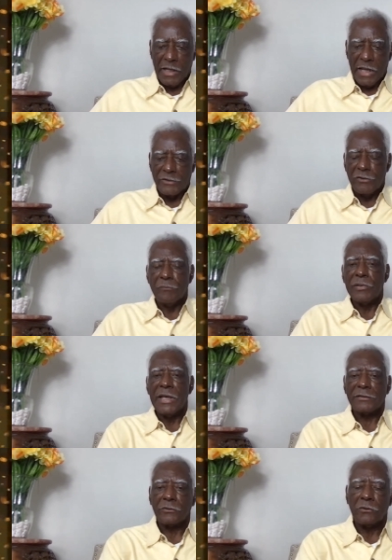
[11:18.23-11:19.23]
that you
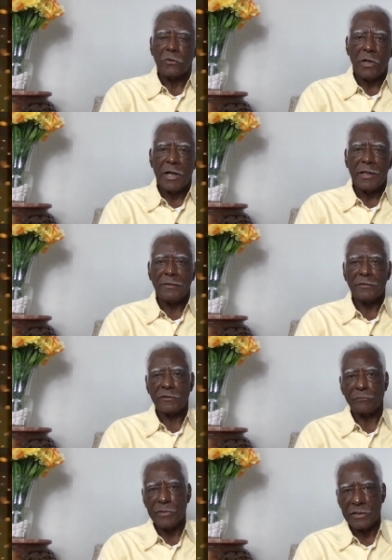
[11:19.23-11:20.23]
bless, oh God,
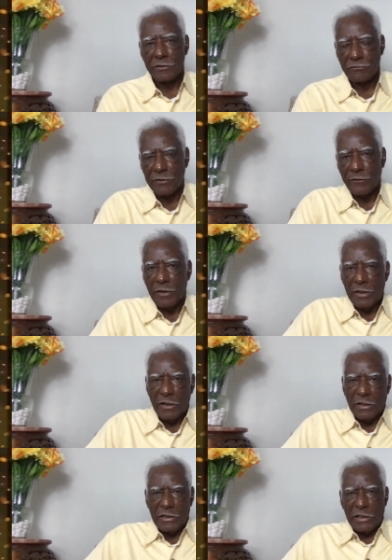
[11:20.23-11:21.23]
this ministry
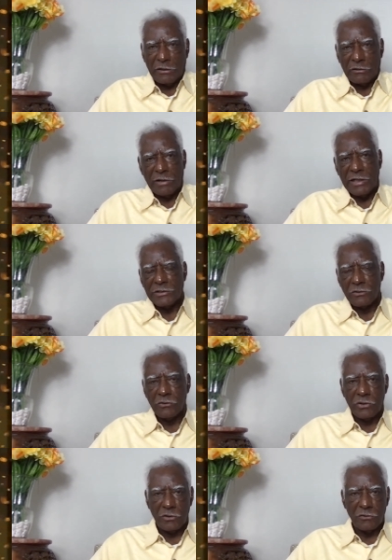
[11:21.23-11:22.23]
Christ
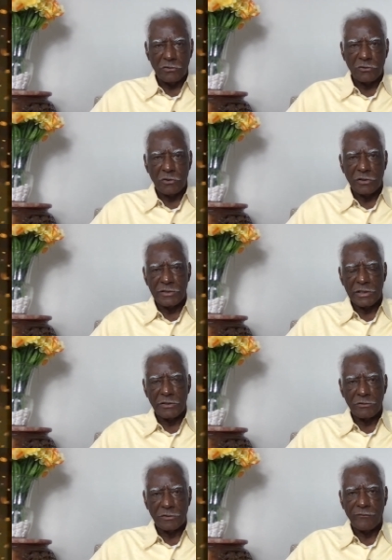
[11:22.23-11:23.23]
Studios to continue
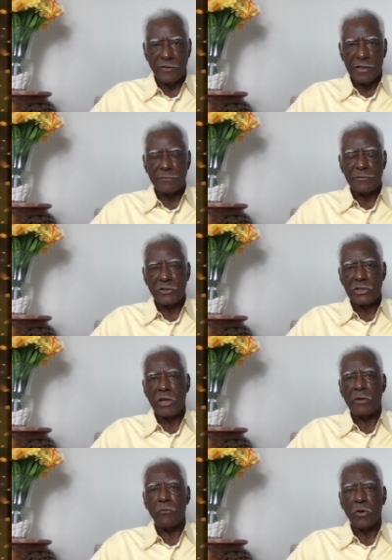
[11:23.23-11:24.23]
to develop,
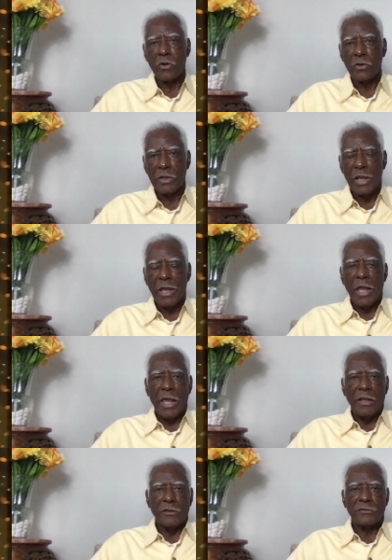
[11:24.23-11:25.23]
share a word
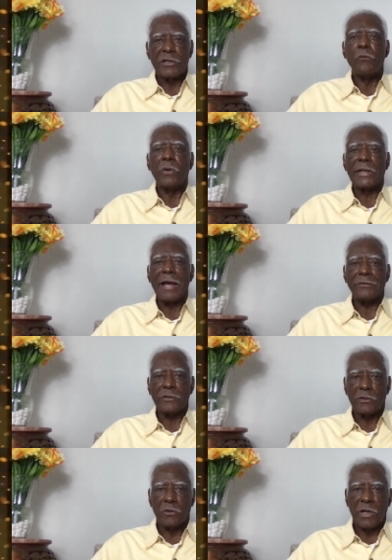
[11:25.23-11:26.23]
to someone out
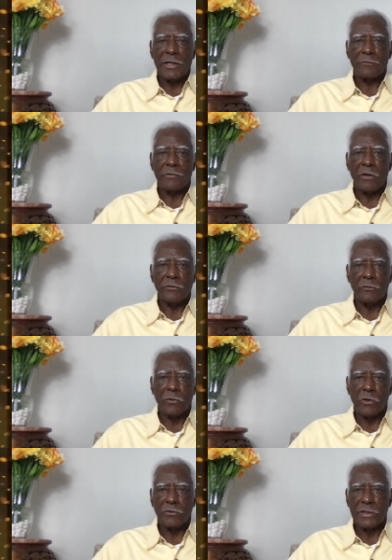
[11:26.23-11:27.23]
there, oh God, around the
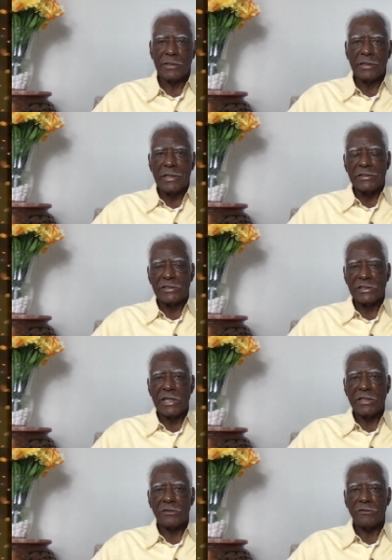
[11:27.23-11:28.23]
world that
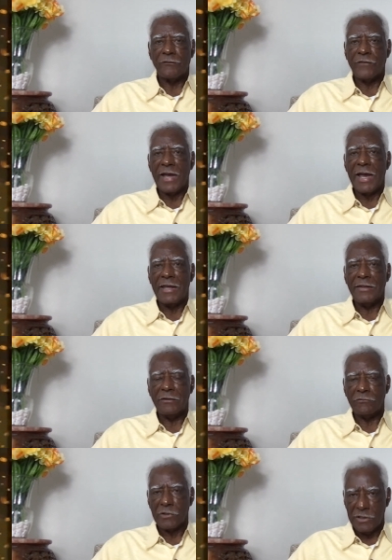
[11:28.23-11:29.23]
seeking to find
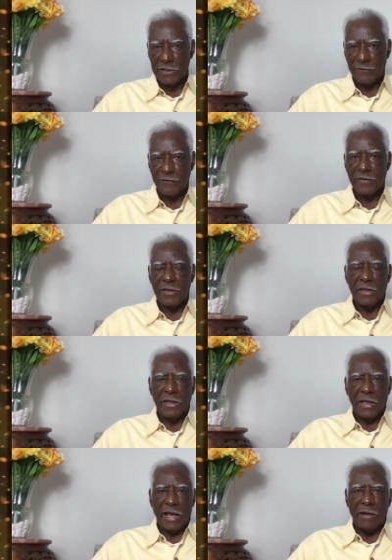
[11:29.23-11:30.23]
relief.
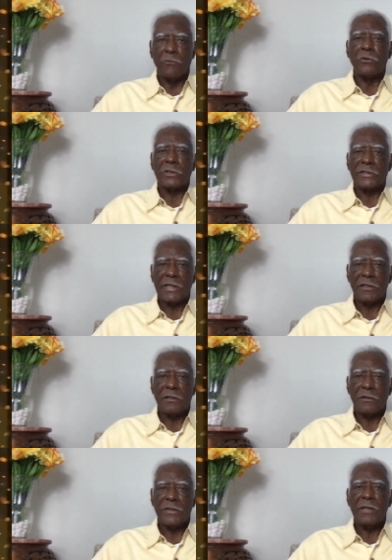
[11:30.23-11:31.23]
I want to
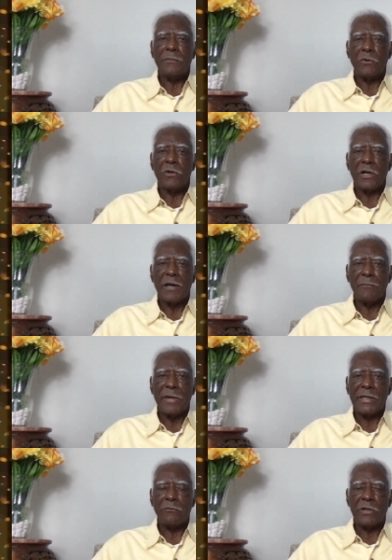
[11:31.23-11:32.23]
tell them, oh God, by
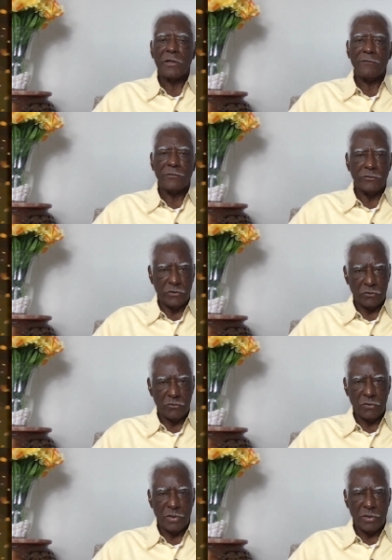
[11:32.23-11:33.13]
the way of you,